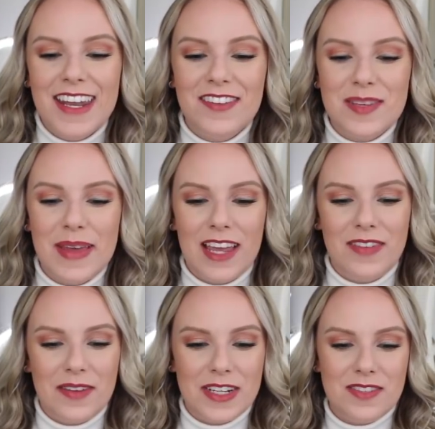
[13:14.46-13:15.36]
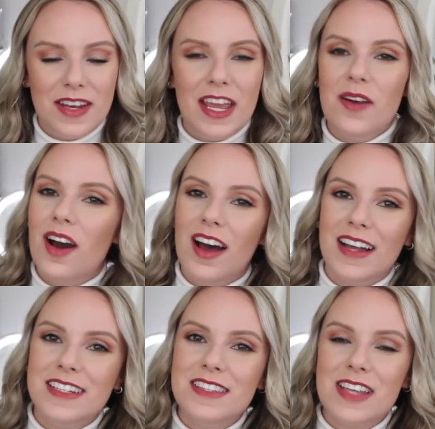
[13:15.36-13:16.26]
enough to make a favorites video
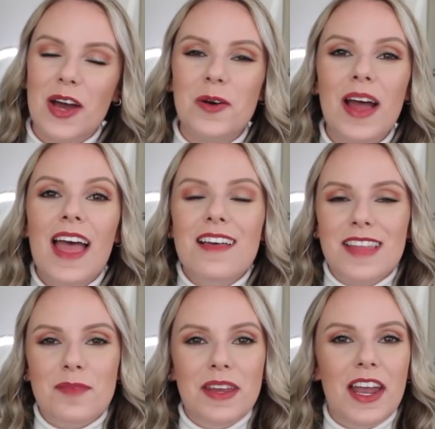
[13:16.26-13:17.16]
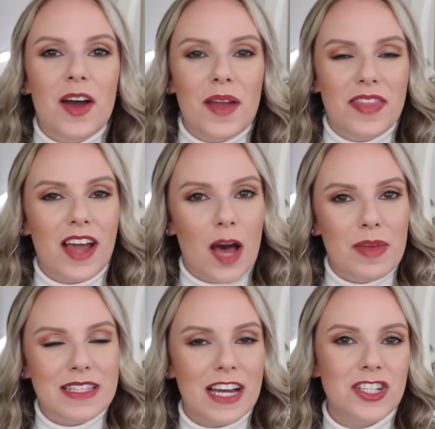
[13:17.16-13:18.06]
on. So let me know in the
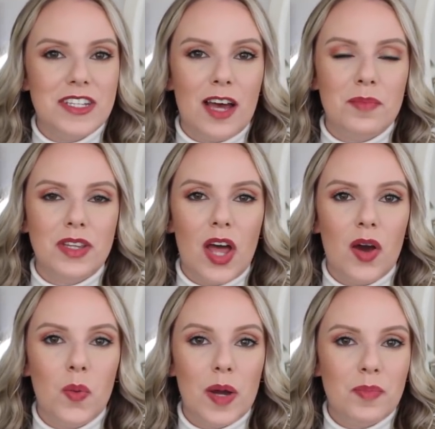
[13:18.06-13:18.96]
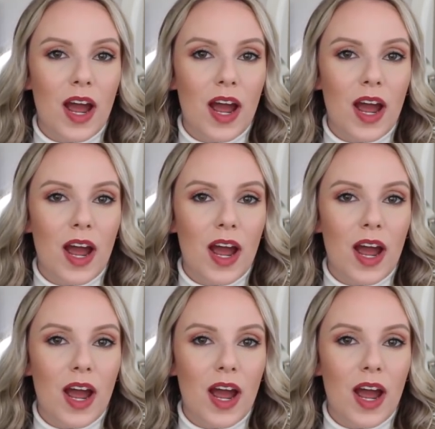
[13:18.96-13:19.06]
comment section down below what